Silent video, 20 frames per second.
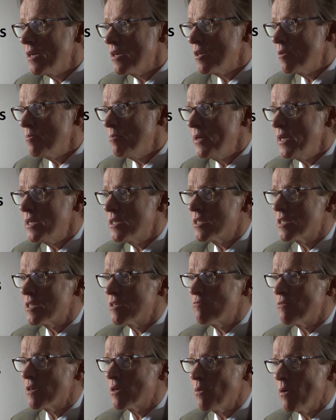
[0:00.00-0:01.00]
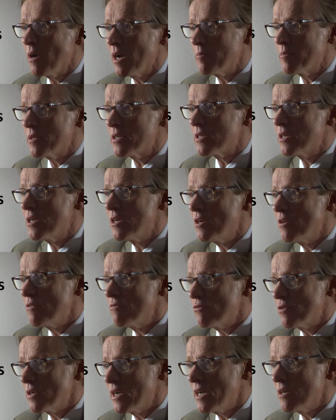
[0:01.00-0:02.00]
compared to their requirement
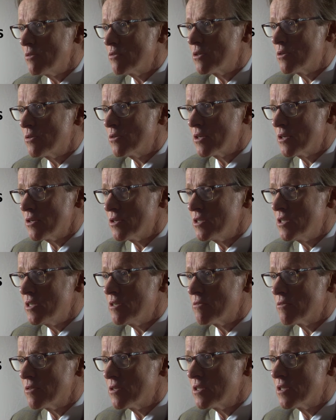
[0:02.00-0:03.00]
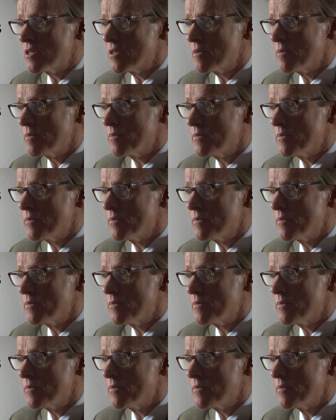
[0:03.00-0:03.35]
for inhaled corticosteroids.